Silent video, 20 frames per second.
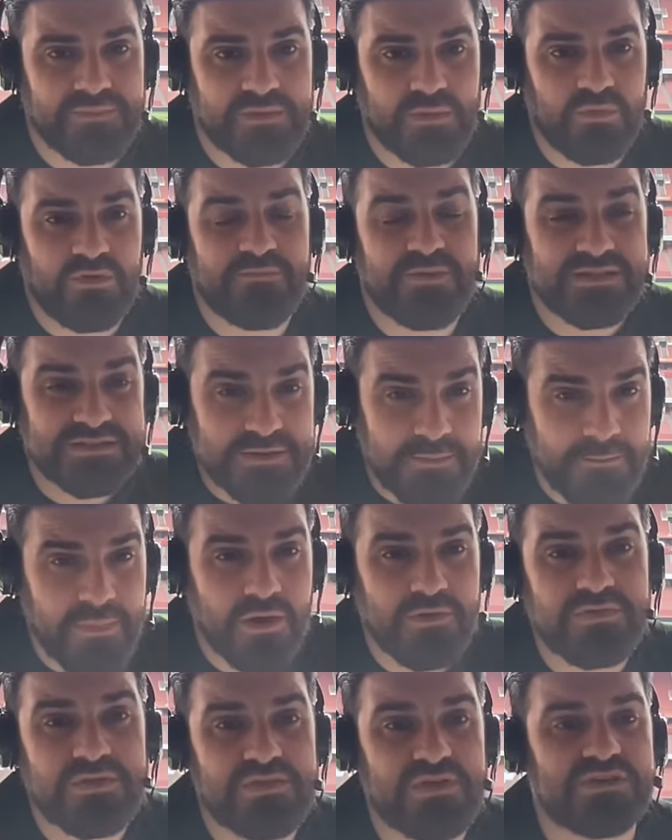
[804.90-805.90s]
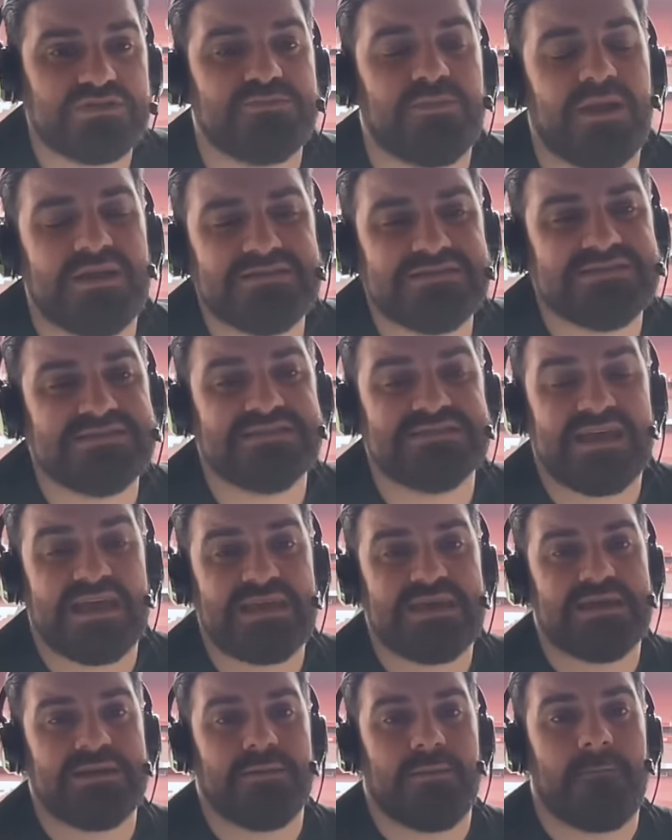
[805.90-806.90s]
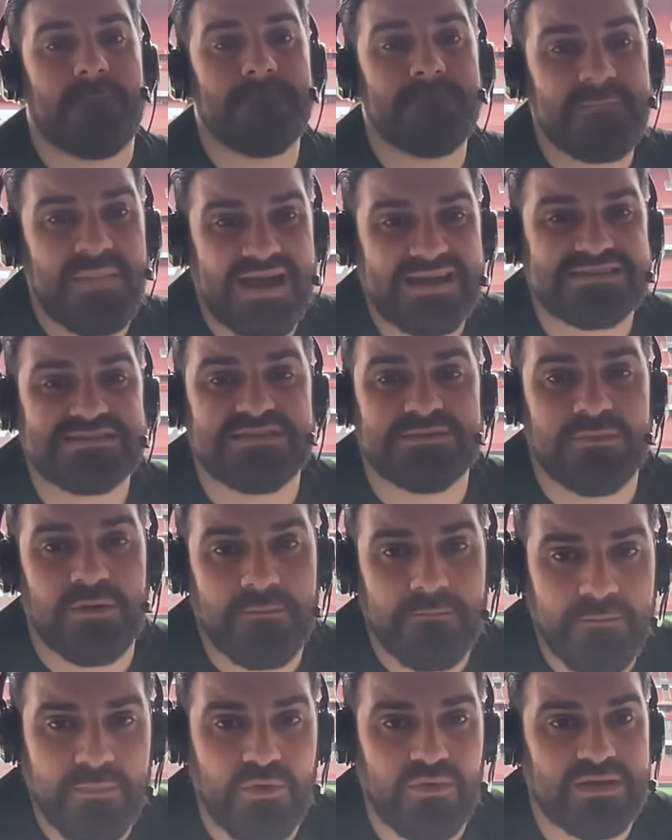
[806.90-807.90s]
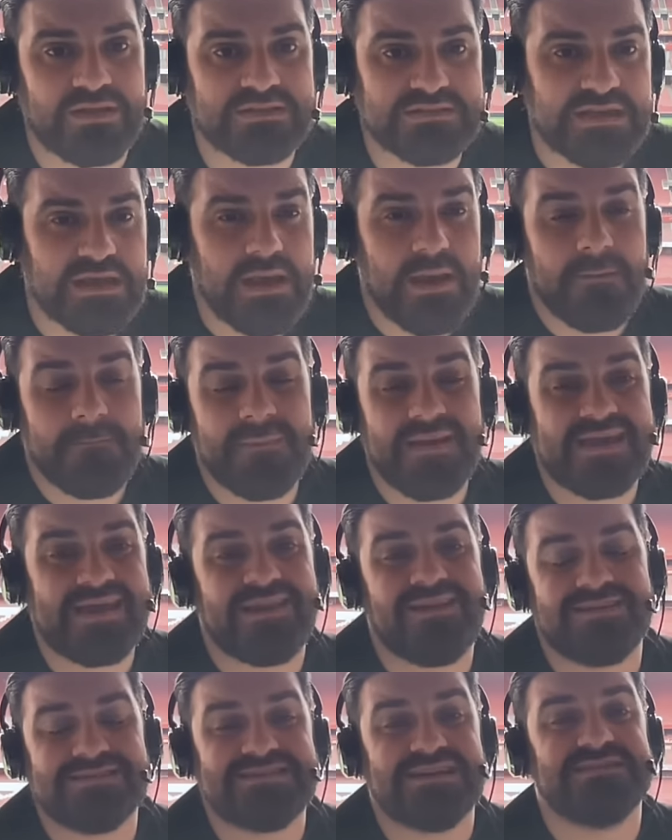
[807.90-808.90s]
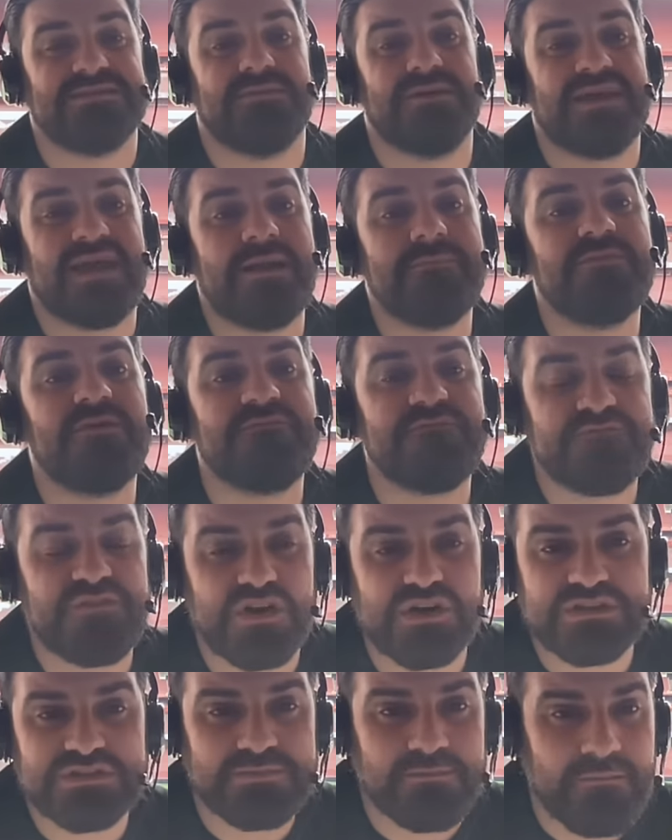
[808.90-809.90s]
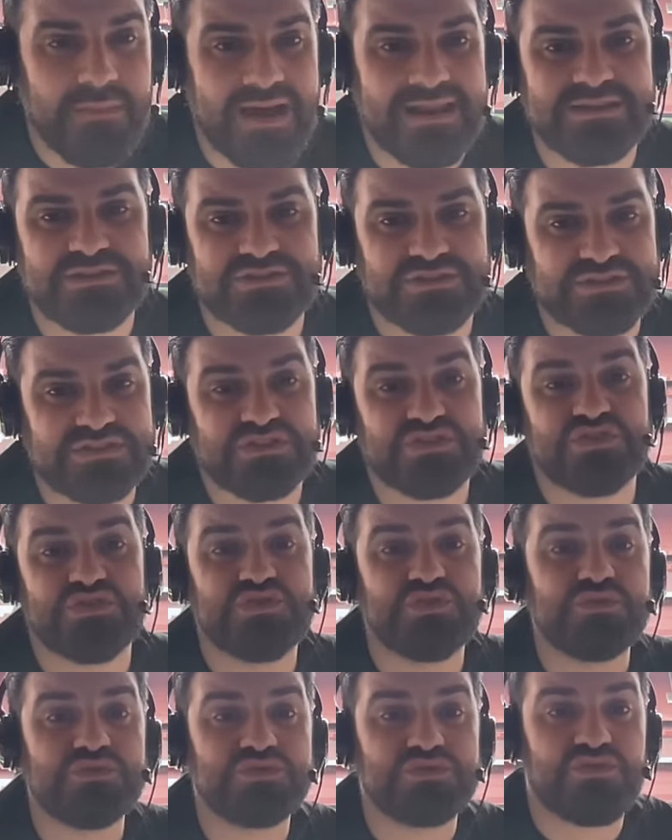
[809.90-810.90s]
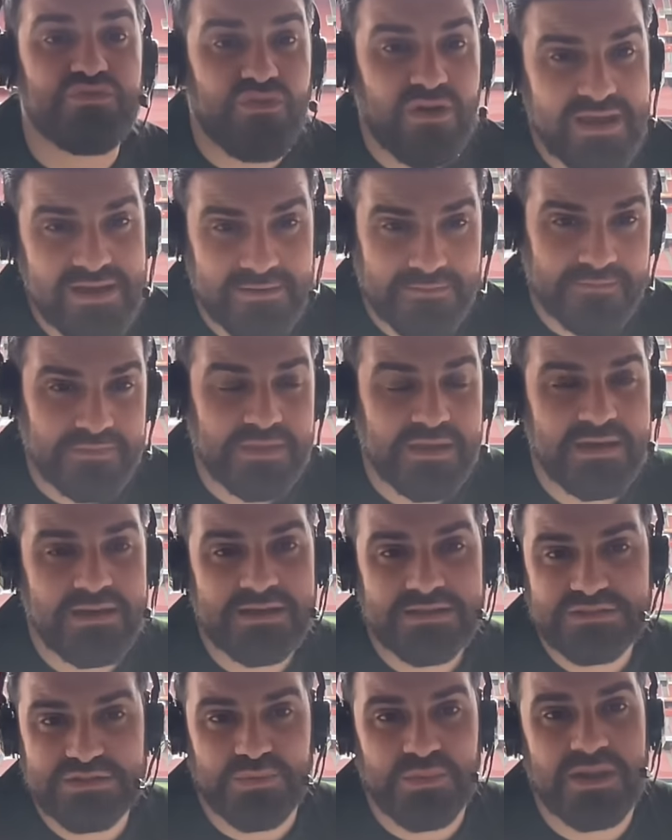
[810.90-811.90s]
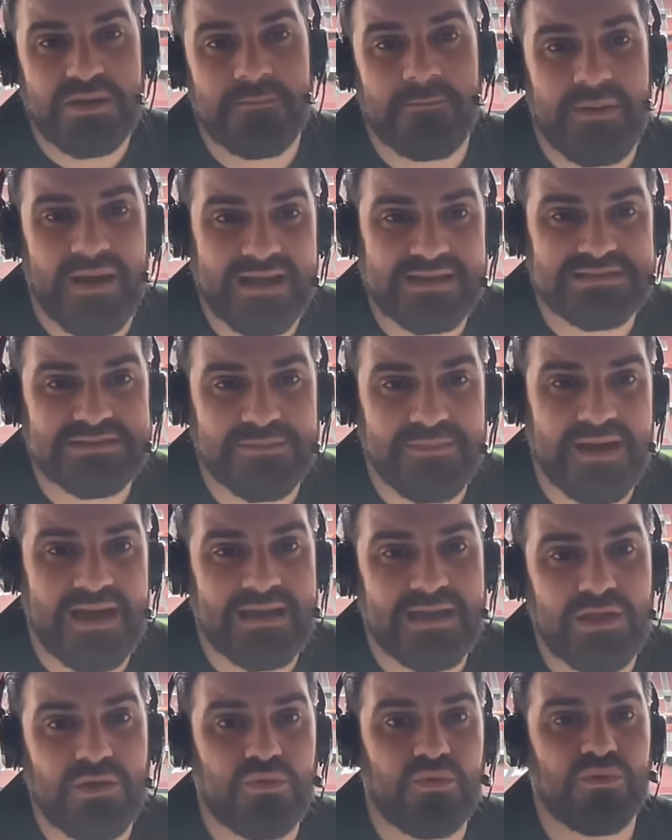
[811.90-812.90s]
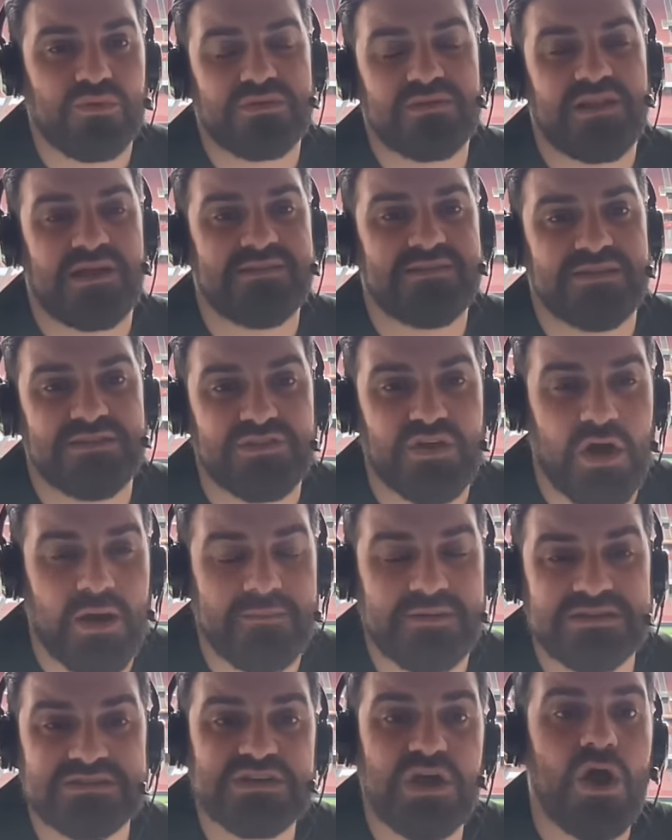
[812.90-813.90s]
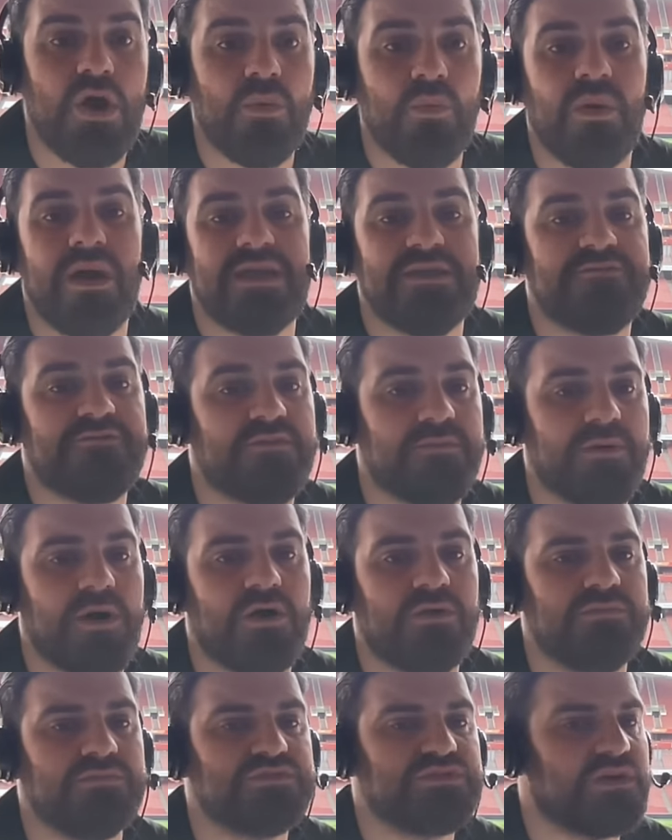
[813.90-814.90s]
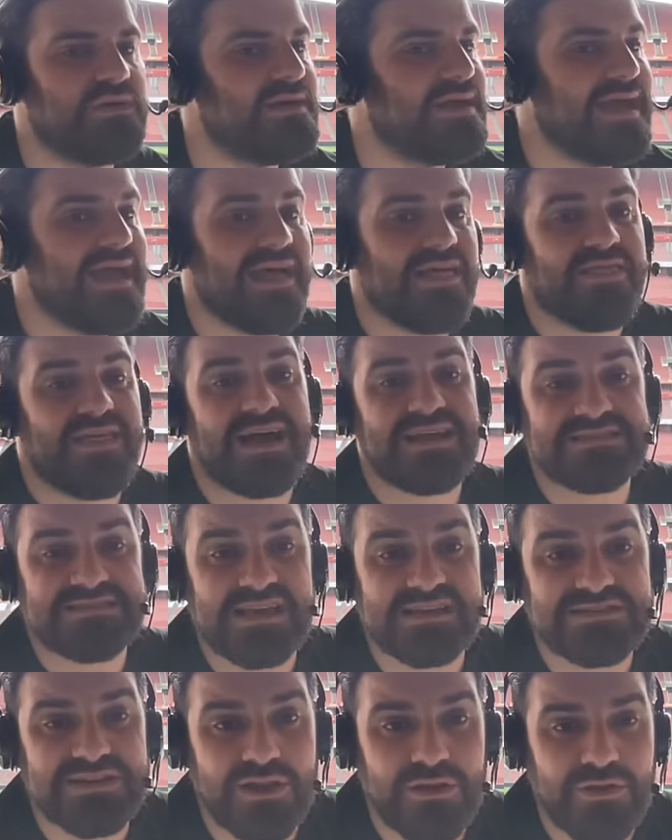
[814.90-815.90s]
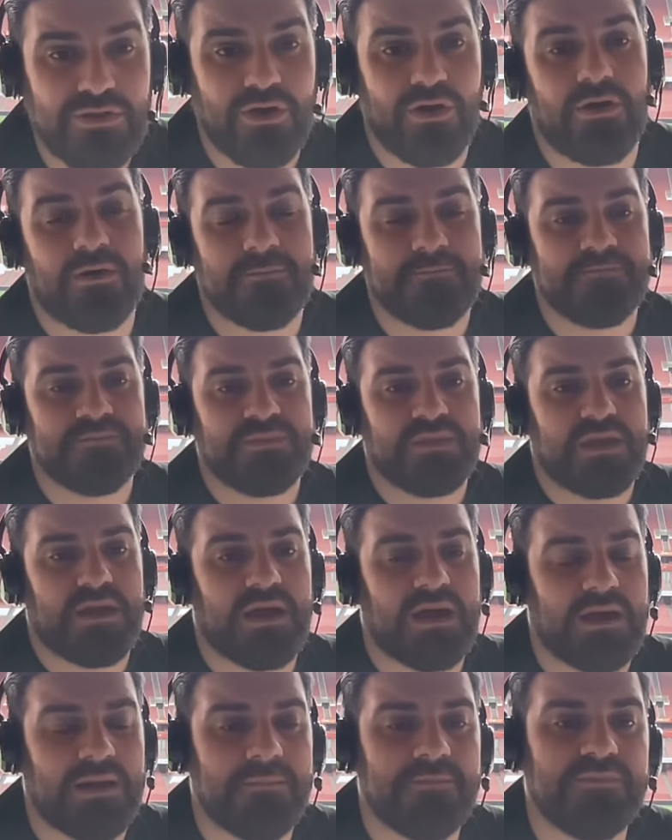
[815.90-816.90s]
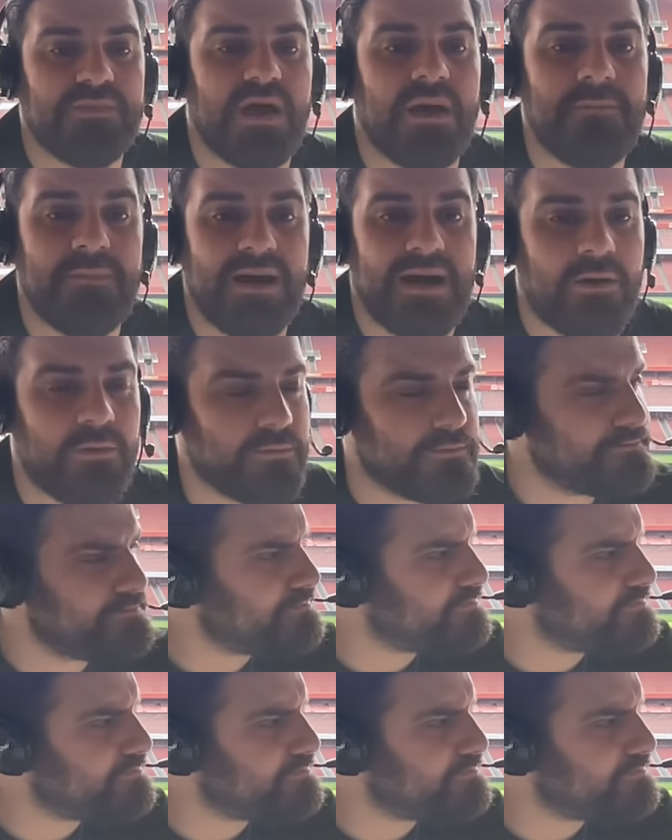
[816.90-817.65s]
We've been to both of those places and taken maximum points. Mikel Arteta became the first manager since George Graham to win back-to-back North London derbies away from home. So that says a lot about